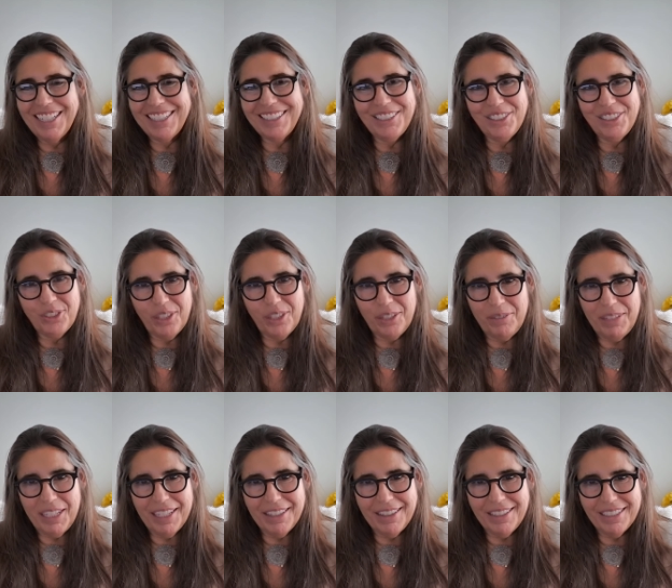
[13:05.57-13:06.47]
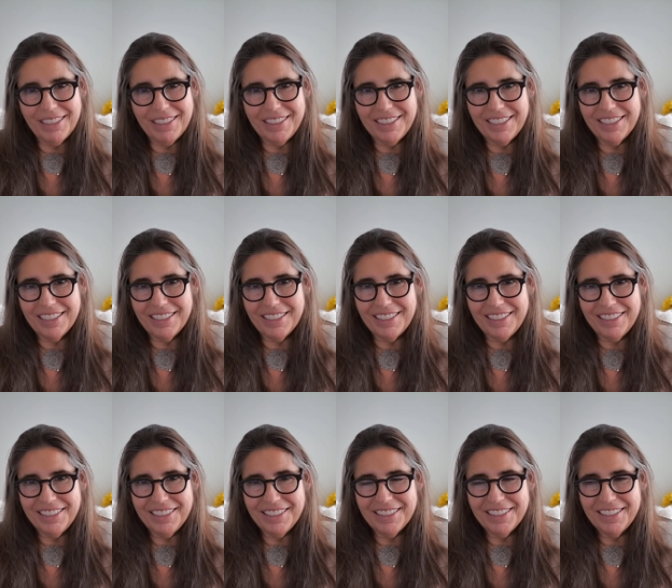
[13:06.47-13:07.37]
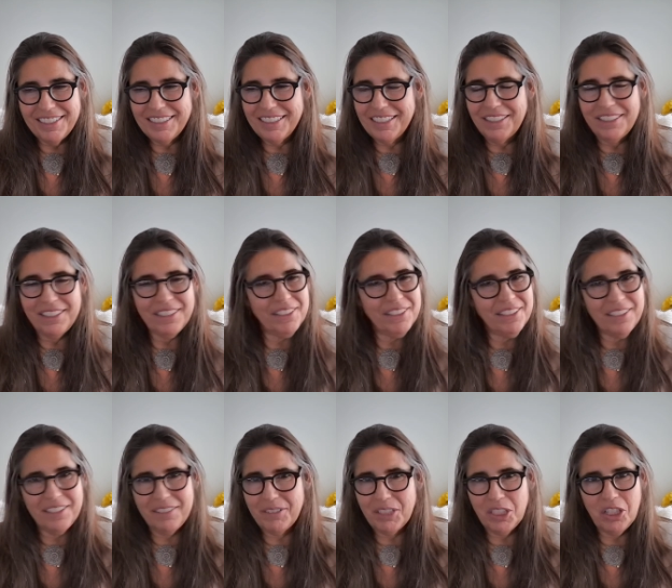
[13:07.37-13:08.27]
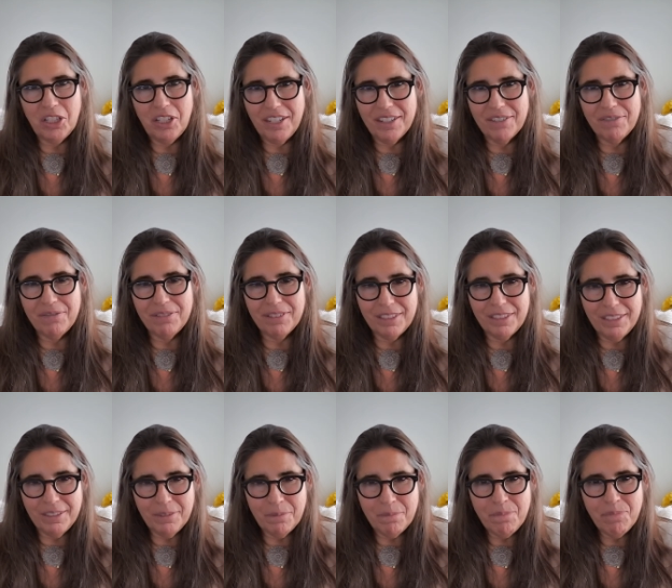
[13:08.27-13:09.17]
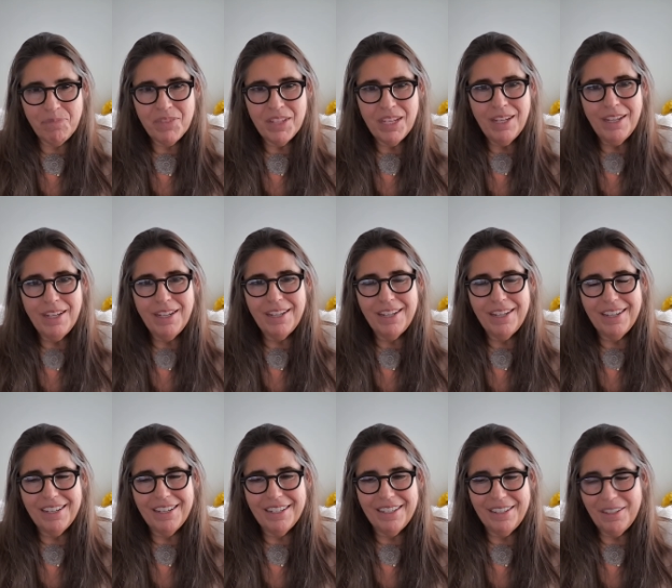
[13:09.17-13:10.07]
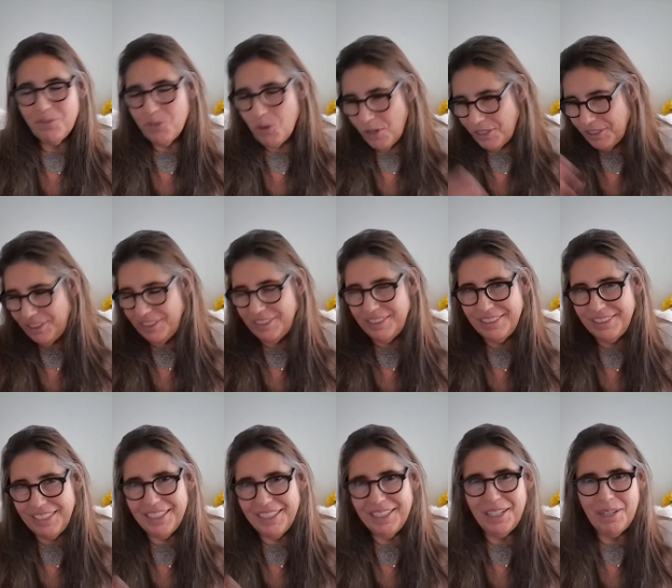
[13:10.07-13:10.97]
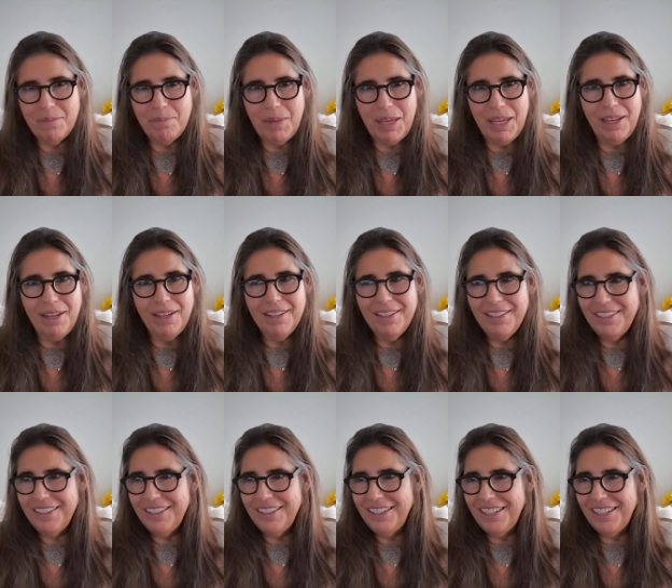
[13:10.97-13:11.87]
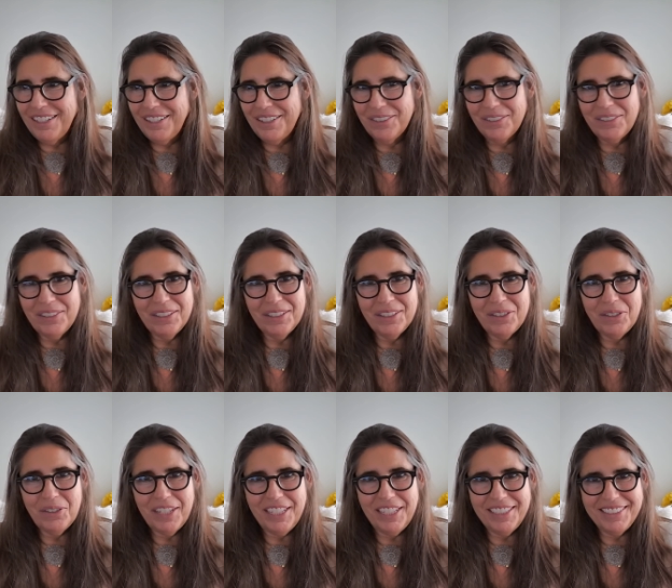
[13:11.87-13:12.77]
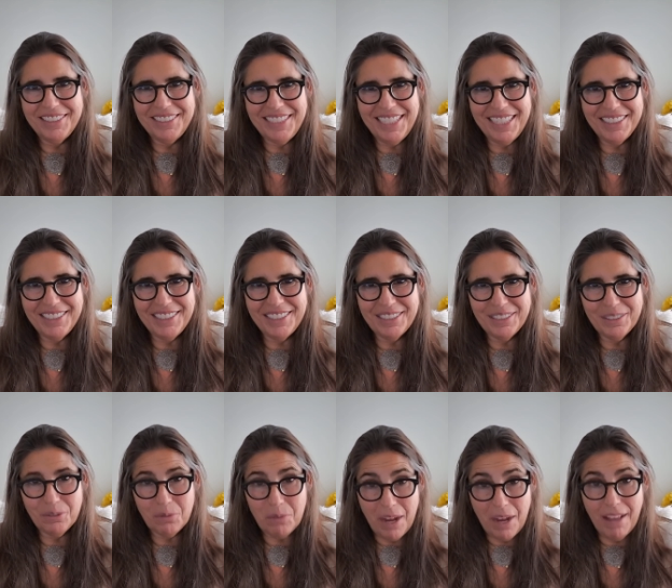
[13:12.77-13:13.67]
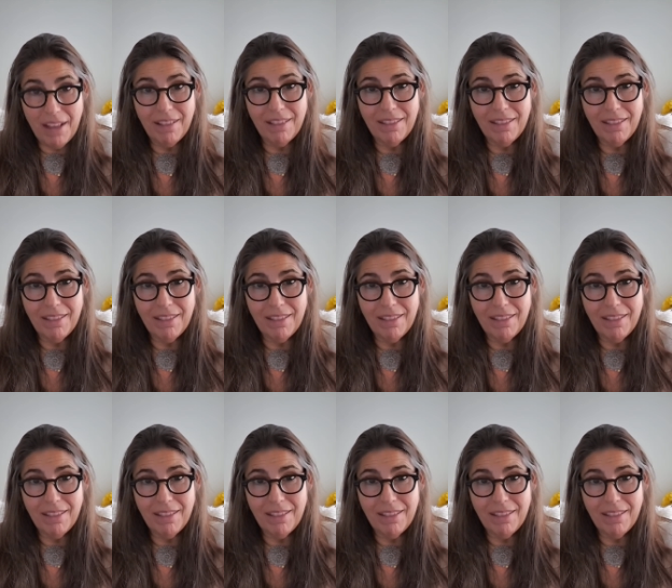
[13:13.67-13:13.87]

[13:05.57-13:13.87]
to join me, I think uh, I think you'll have a lot of fun. Uh, of course, it's, it can be, you know, quite intense as well,